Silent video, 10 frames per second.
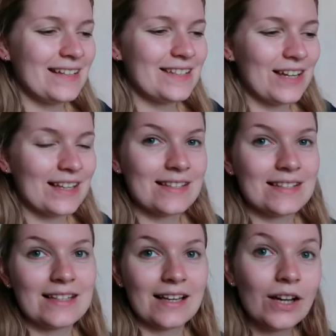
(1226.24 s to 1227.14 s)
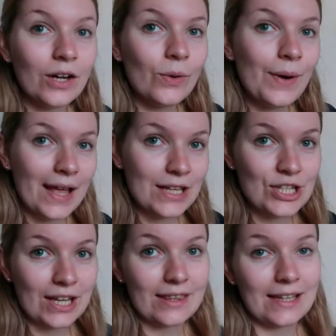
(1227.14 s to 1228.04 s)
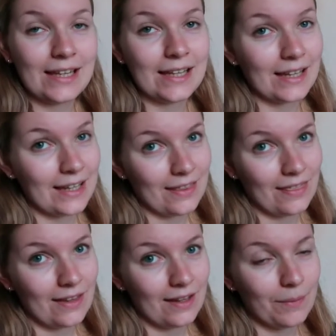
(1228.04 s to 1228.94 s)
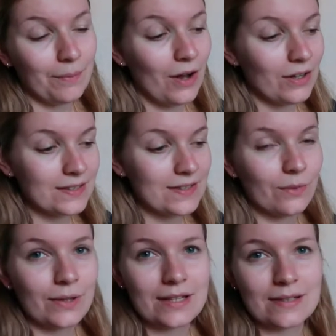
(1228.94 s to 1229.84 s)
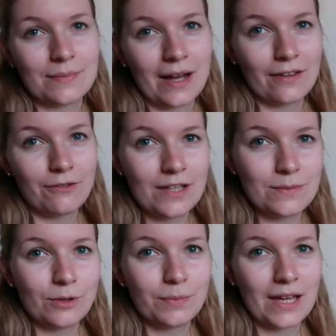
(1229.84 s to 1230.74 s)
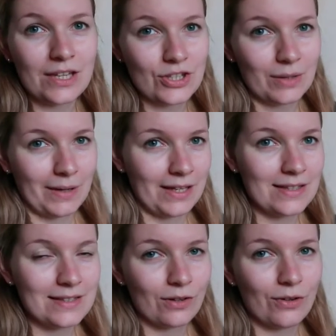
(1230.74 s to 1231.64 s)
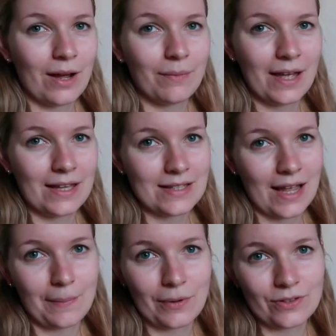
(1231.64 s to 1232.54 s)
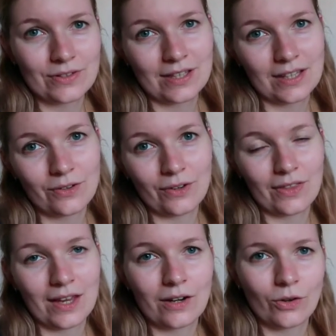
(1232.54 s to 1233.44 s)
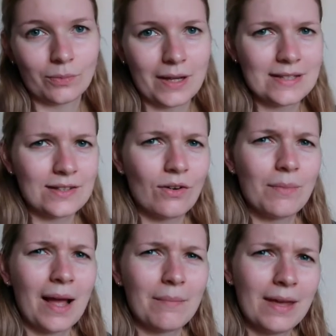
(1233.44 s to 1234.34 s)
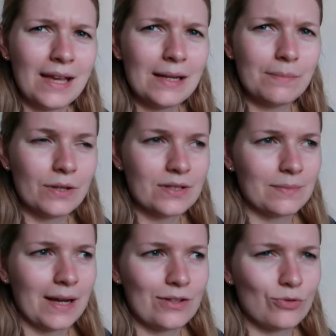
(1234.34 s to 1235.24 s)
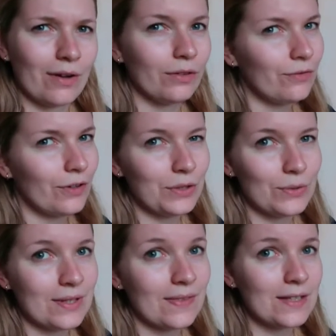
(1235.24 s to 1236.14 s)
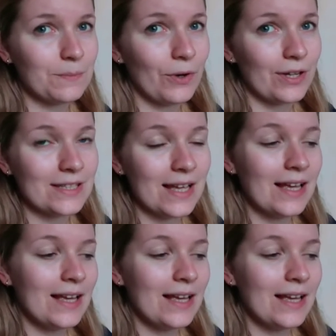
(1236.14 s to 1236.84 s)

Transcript: just go and check the link in the box. There is my Facebook page and my Instagram, and I post here and there. On my Instagram I mainly post my travel photos at this point,